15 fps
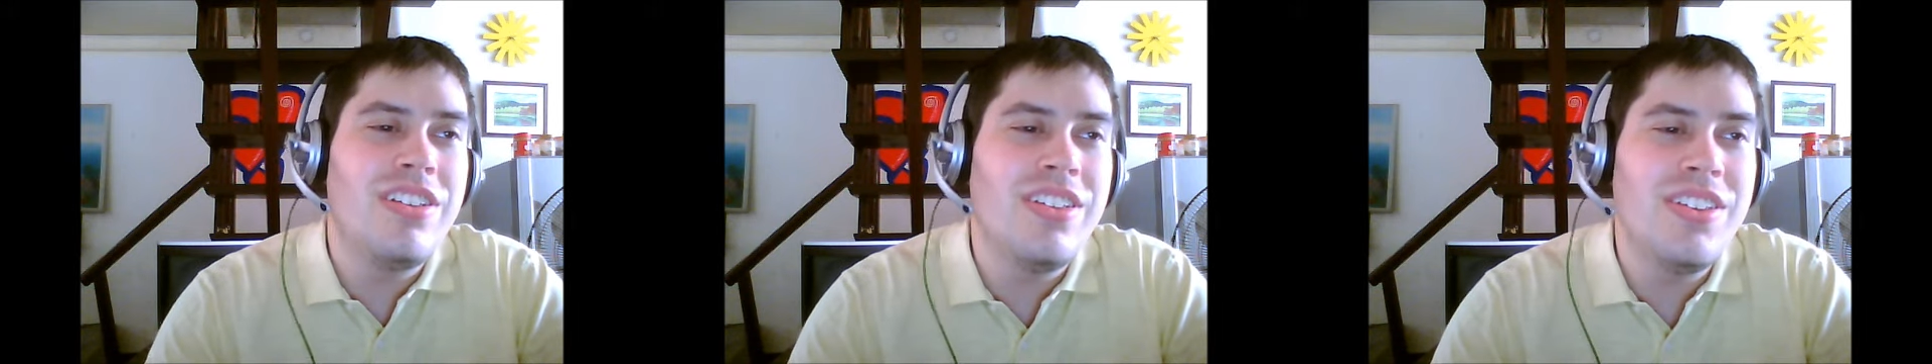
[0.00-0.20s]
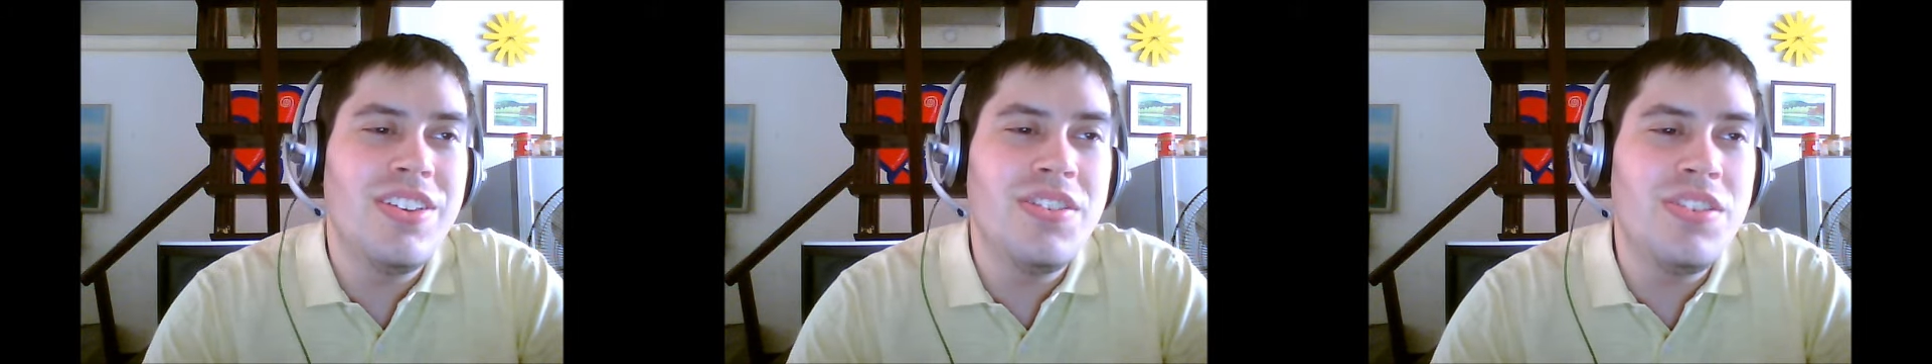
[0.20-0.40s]

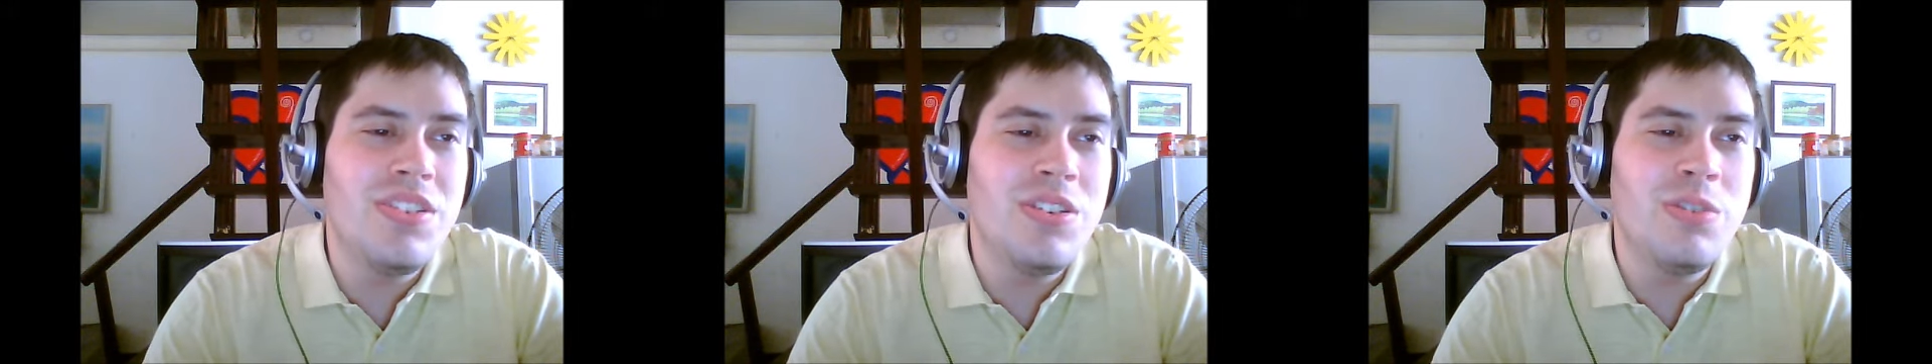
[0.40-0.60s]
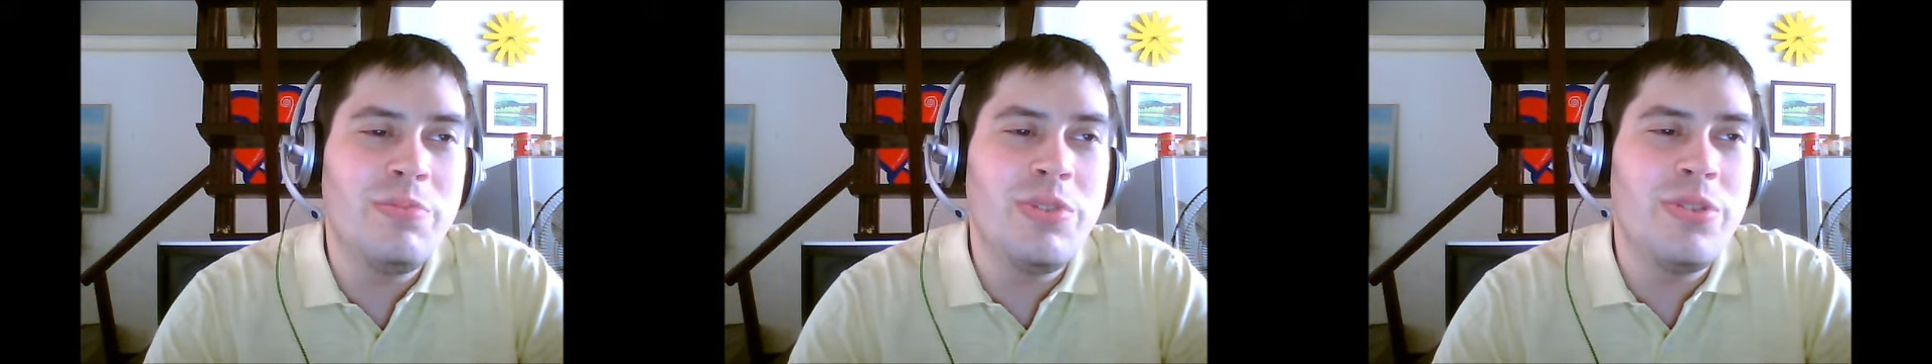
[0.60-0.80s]
Is it
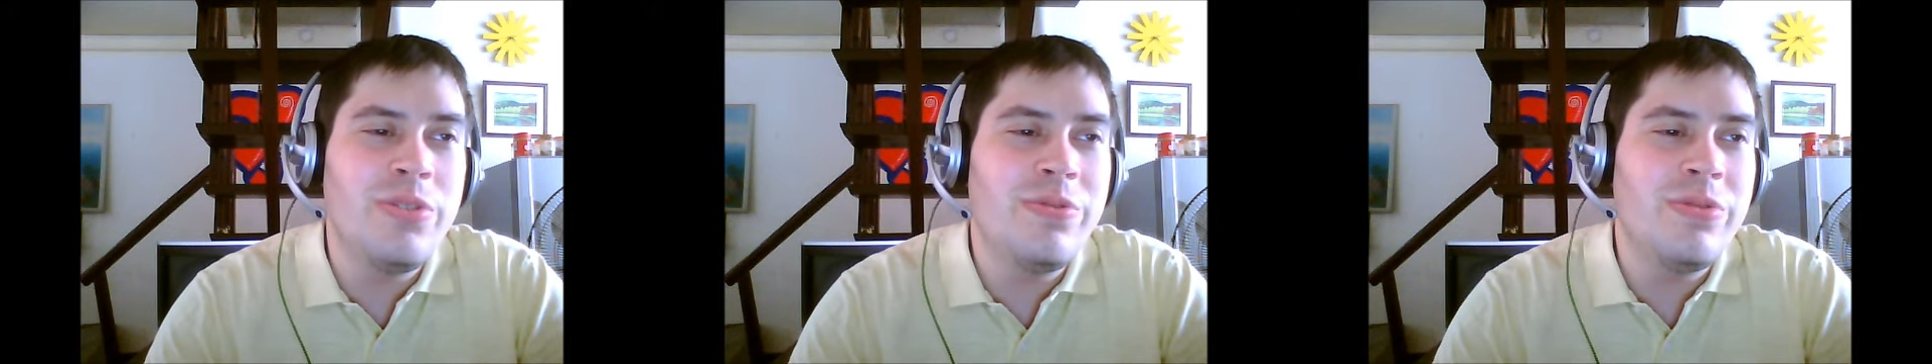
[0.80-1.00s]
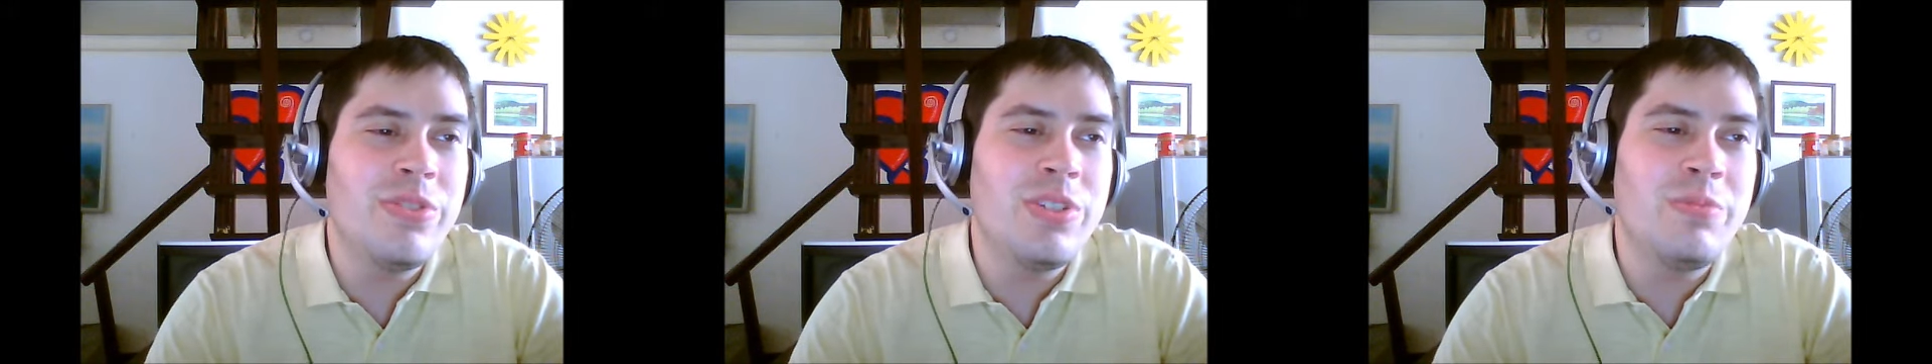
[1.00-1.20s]
your
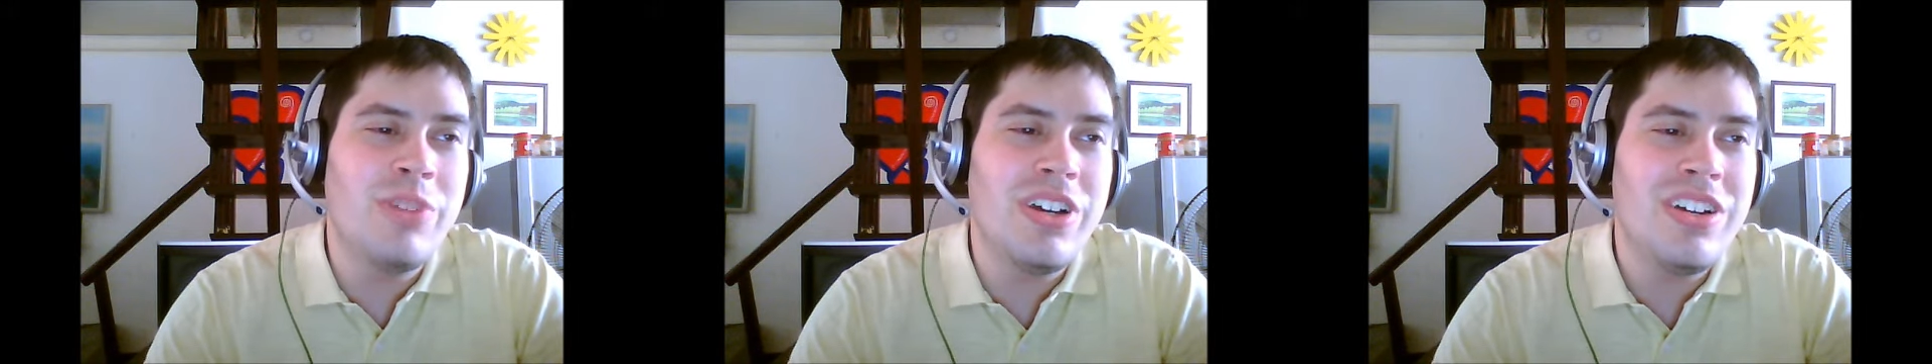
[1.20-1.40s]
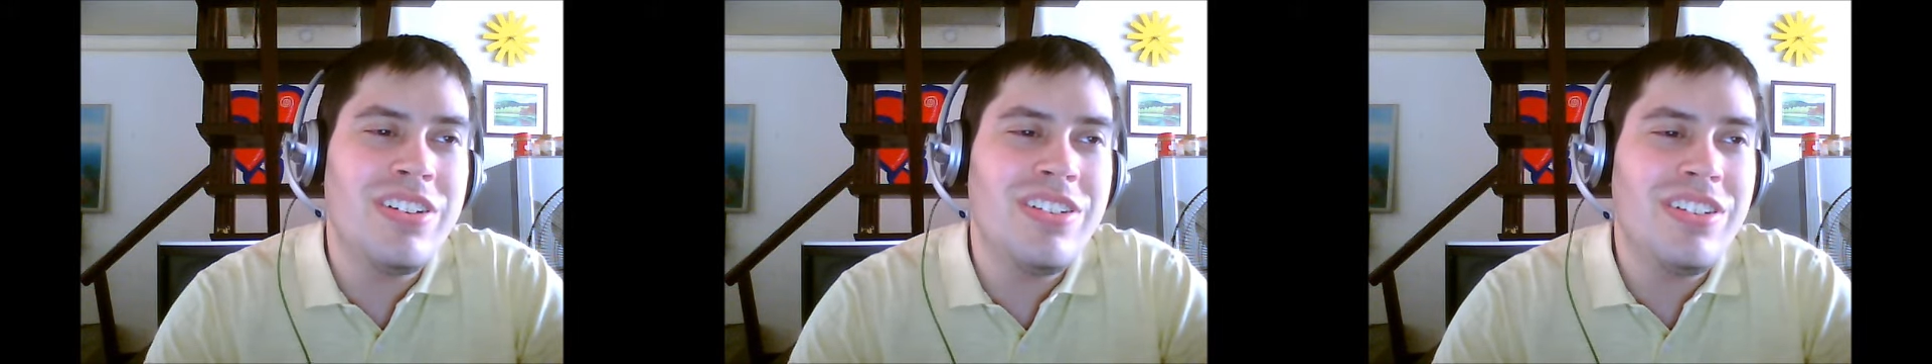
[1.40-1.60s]
beautiful
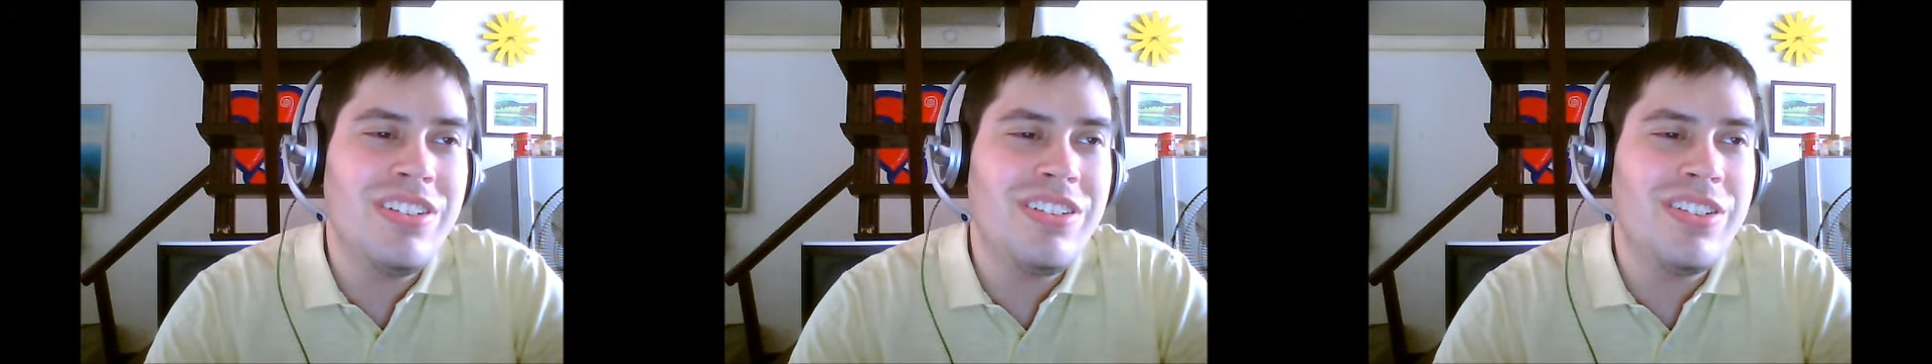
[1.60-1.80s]
smile,